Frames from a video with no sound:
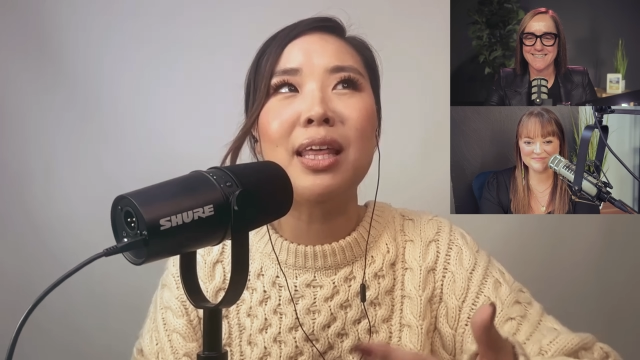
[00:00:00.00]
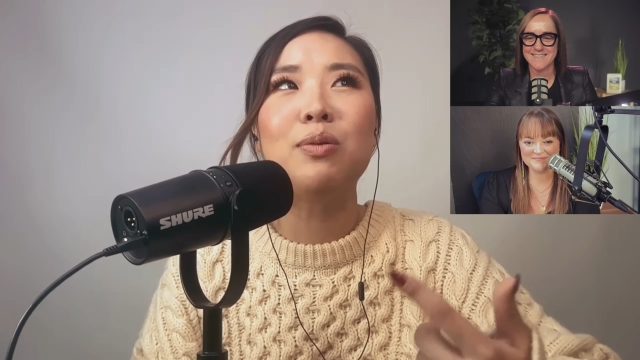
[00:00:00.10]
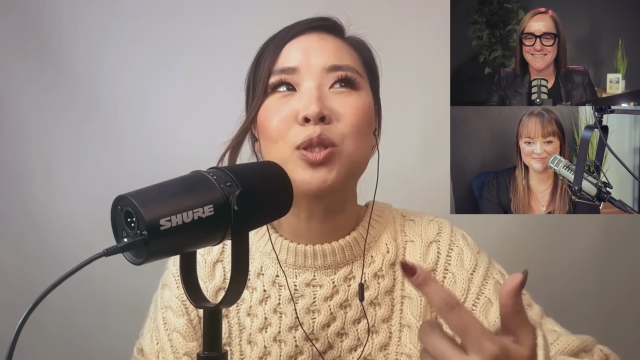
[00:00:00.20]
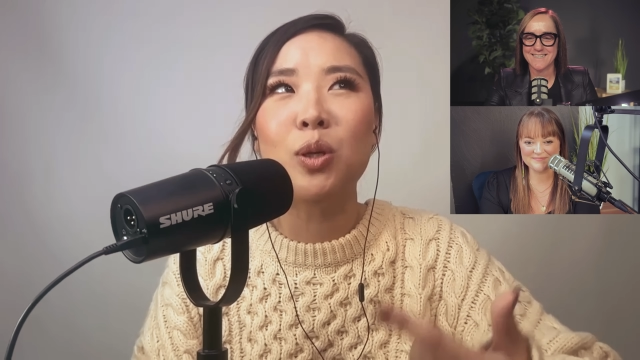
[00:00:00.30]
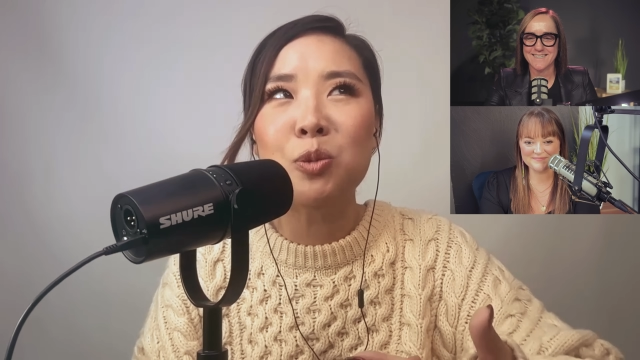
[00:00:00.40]
Speaker 1: that
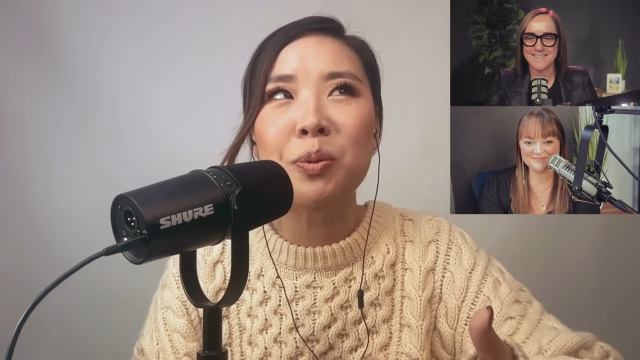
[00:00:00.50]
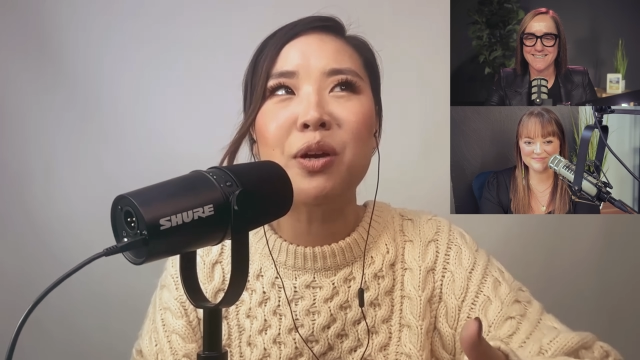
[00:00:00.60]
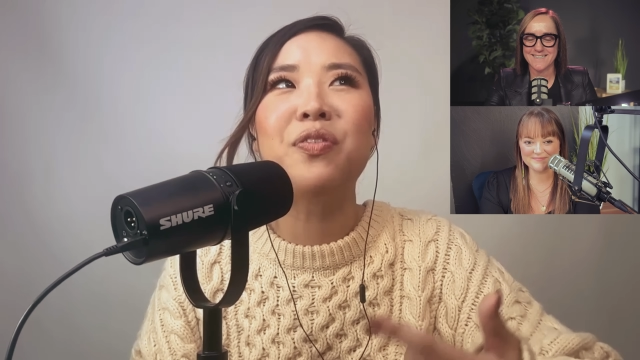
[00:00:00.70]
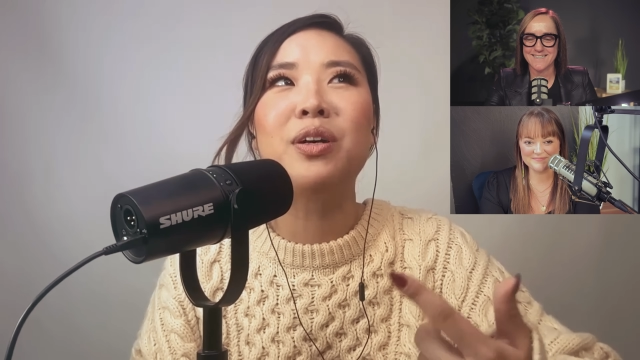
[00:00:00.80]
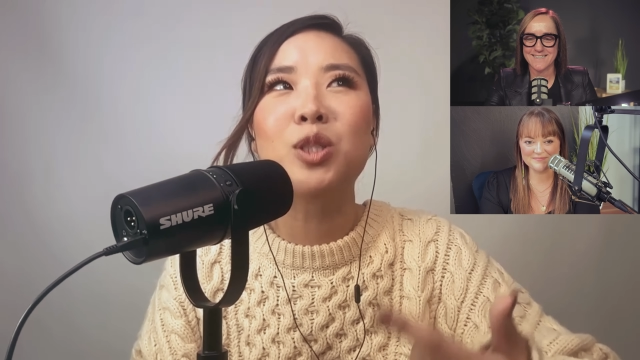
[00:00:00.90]
was so
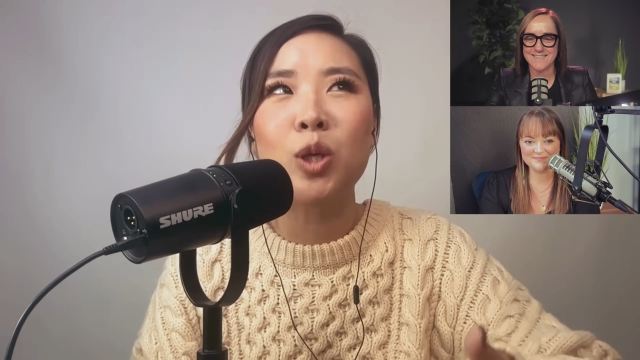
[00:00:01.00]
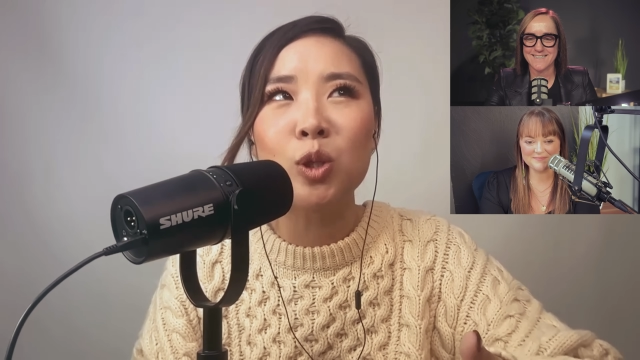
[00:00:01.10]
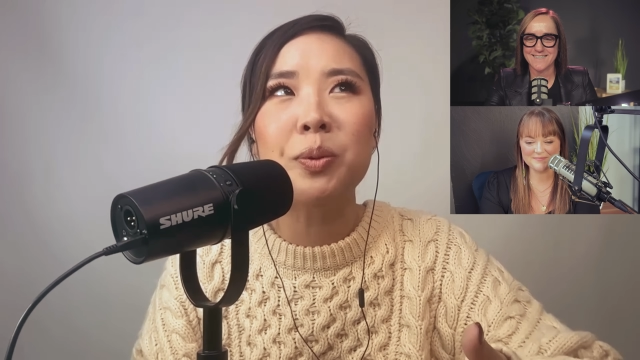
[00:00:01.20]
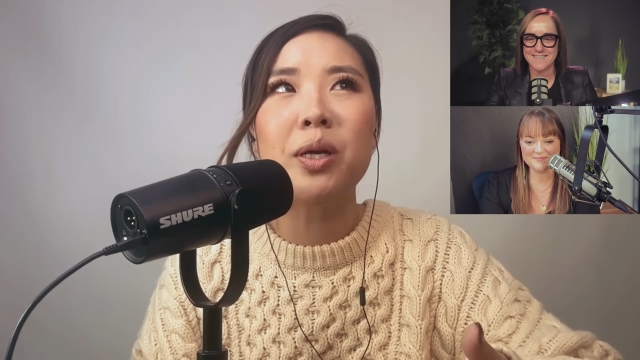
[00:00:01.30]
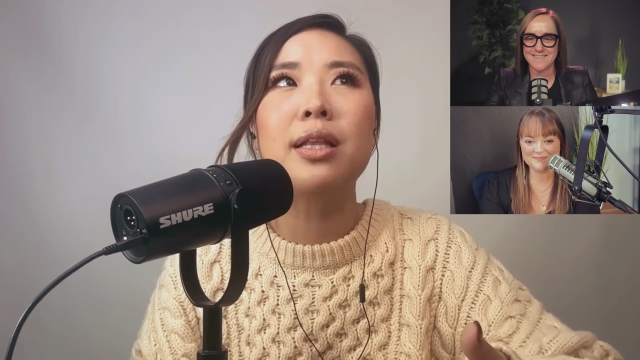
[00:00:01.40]
spirit-filled, so
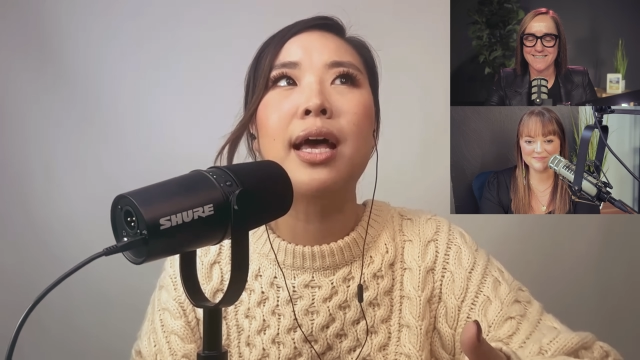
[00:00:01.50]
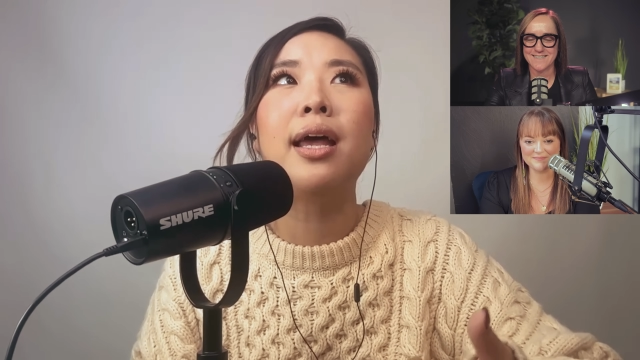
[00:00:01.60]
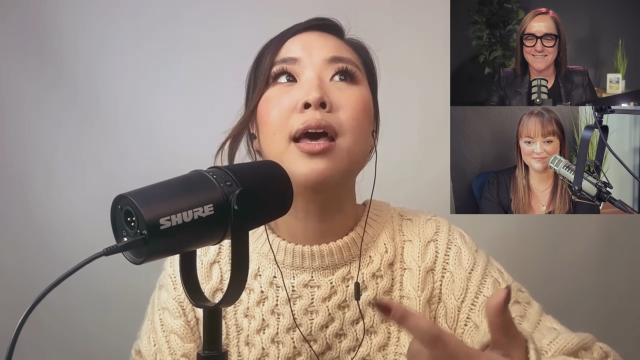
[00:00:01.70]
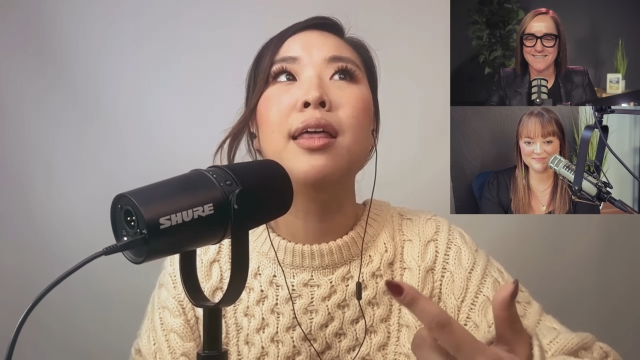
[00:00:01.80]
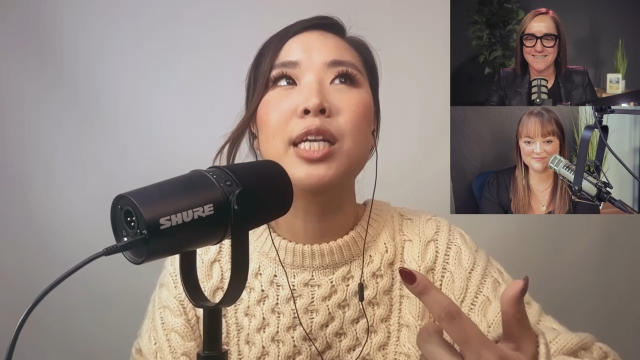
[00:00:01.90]

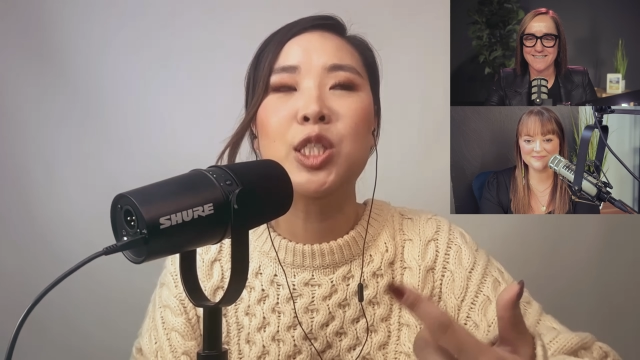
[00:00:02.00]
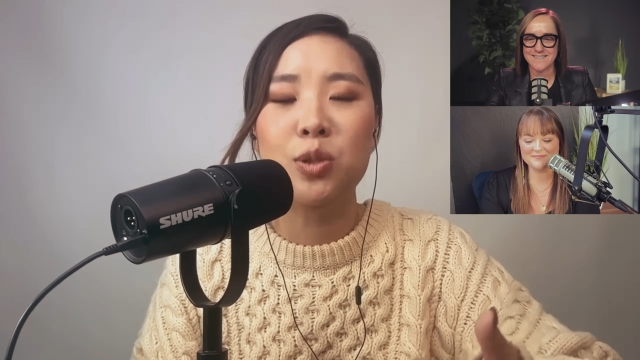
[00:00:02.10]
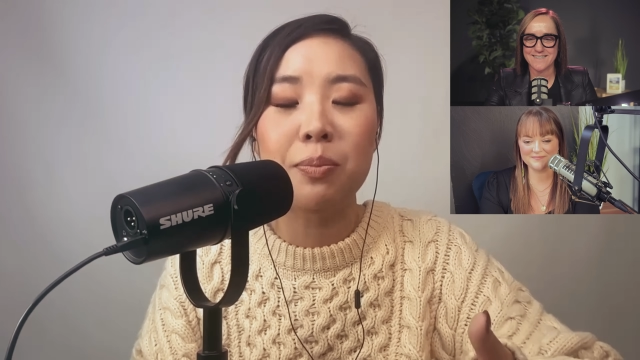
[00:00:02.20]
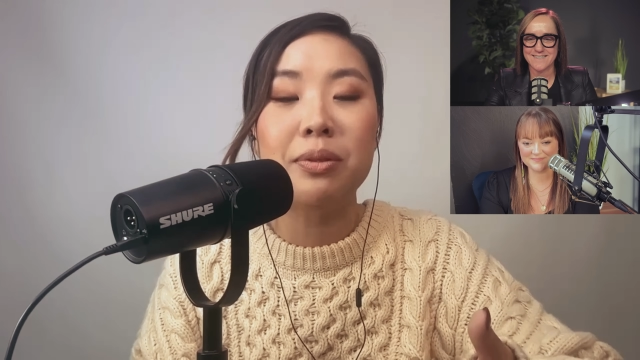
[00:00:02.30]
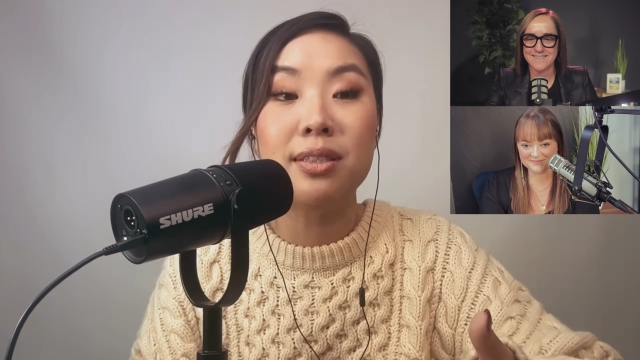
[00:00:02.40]
spirit-led that she
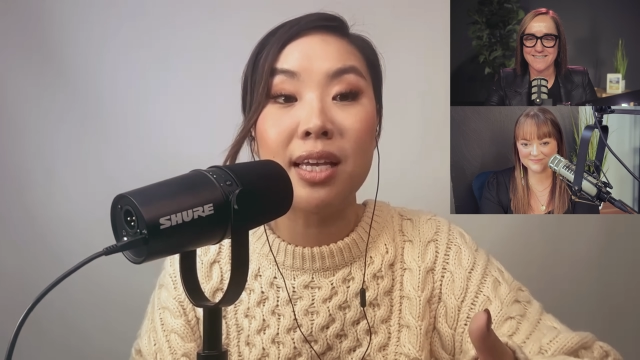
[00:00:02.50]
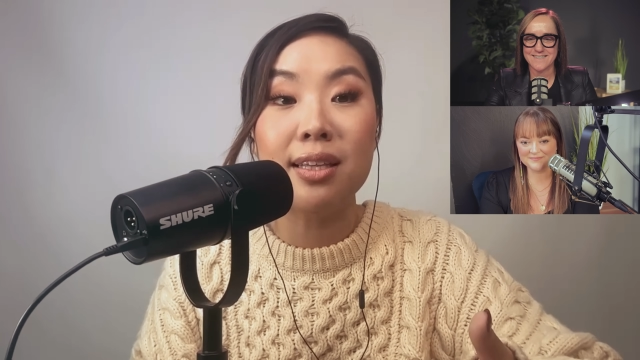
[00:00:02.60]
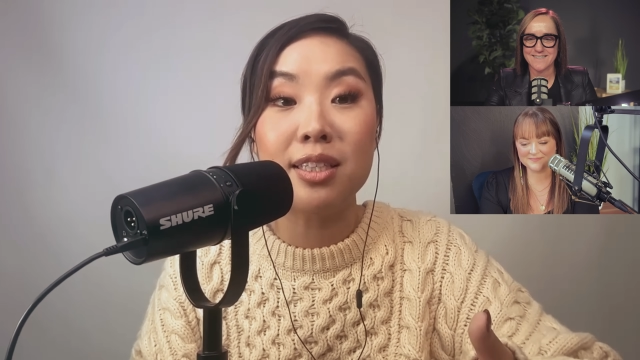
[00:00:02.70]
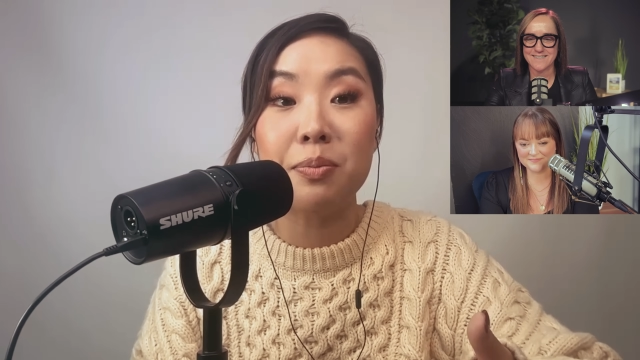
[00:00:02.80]
was able to say this